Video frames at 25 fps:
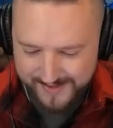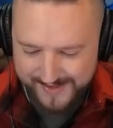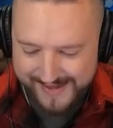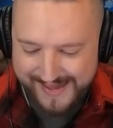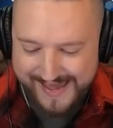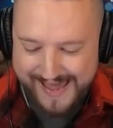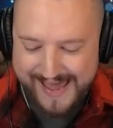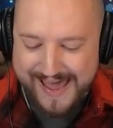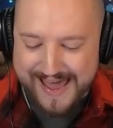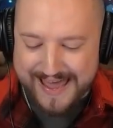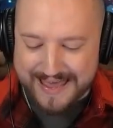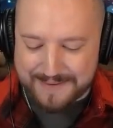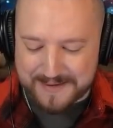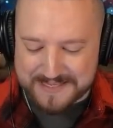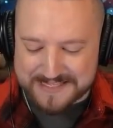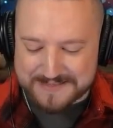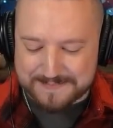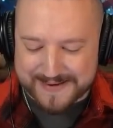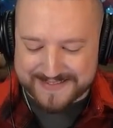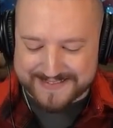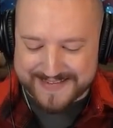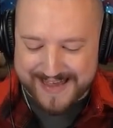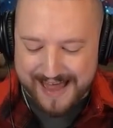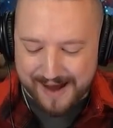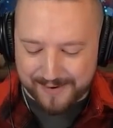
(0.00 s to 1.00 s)
Aha, this is
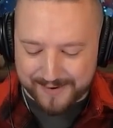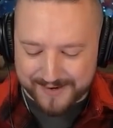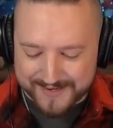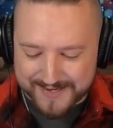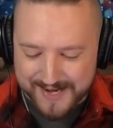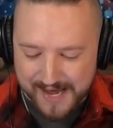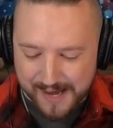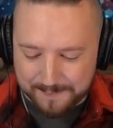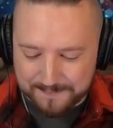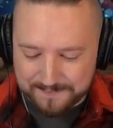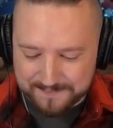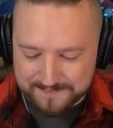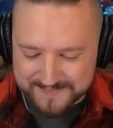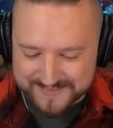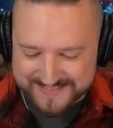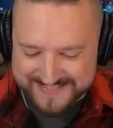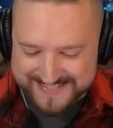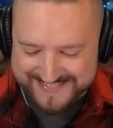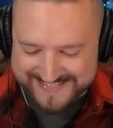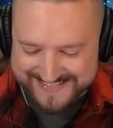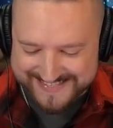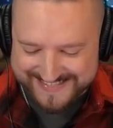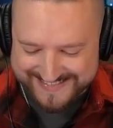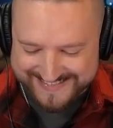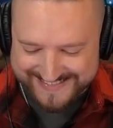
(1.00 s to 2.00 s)
my tower, you nub.
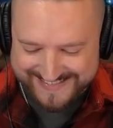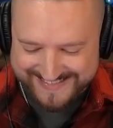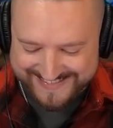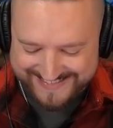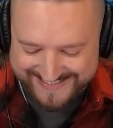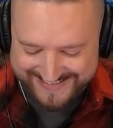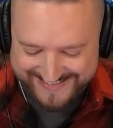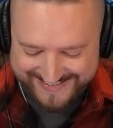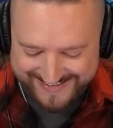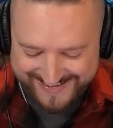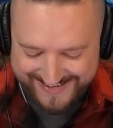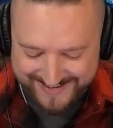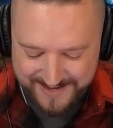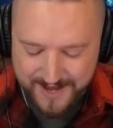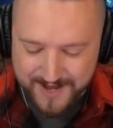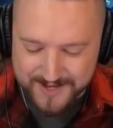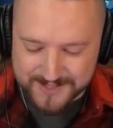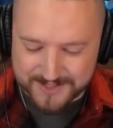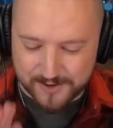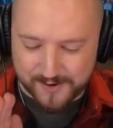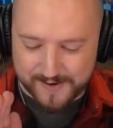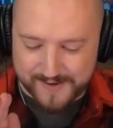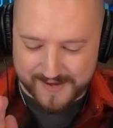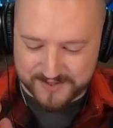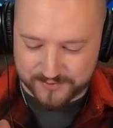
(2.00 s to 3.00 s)

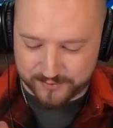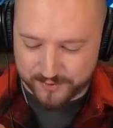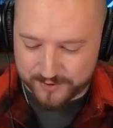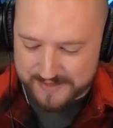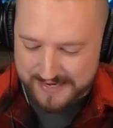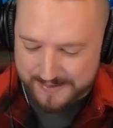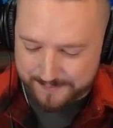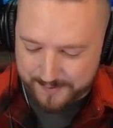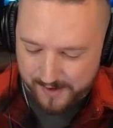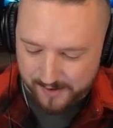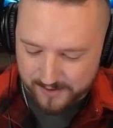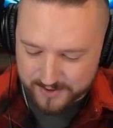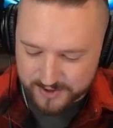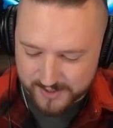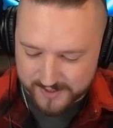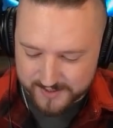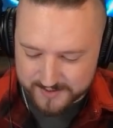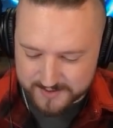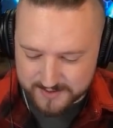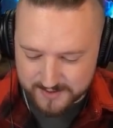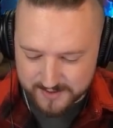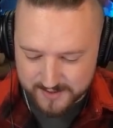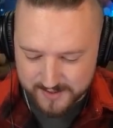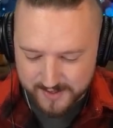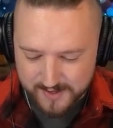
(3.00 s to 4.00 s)
Sorry, that's rude. I
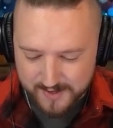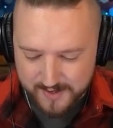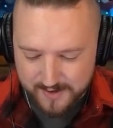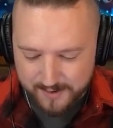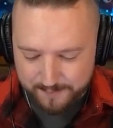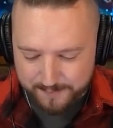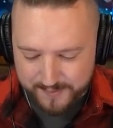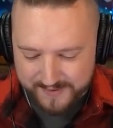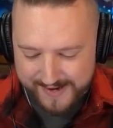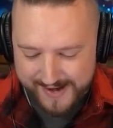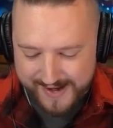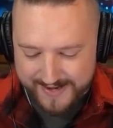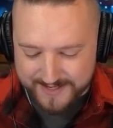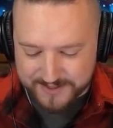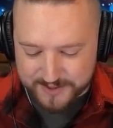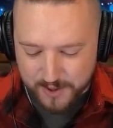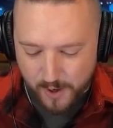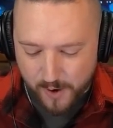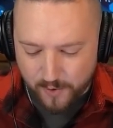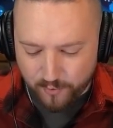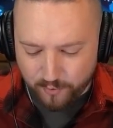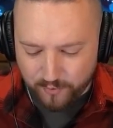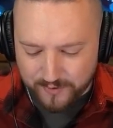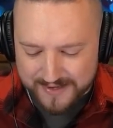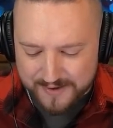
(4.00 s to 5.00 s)
apologize. But I
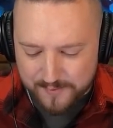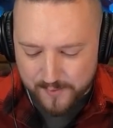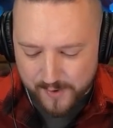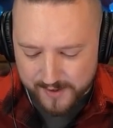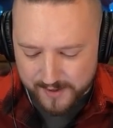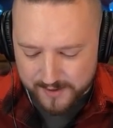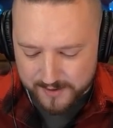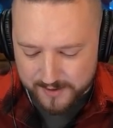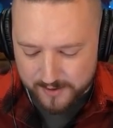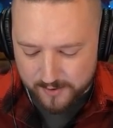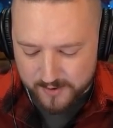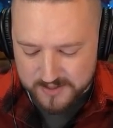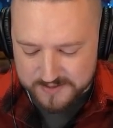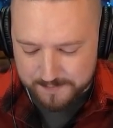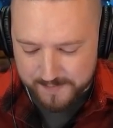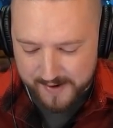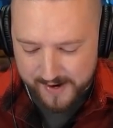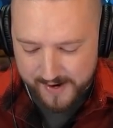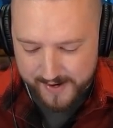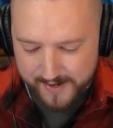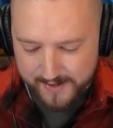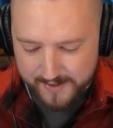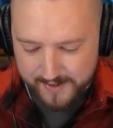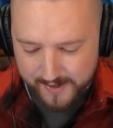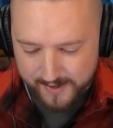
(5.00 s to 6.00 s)
don't really want to use
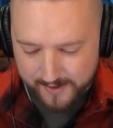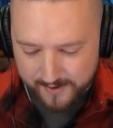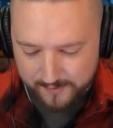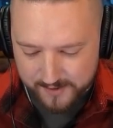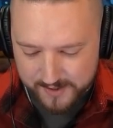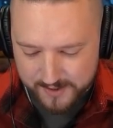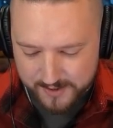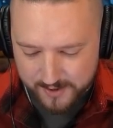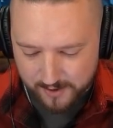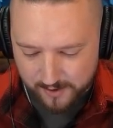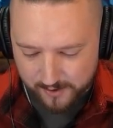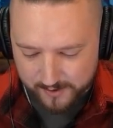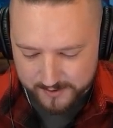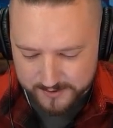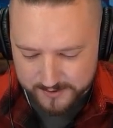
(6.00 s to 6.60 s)
my, uh, what do you call it?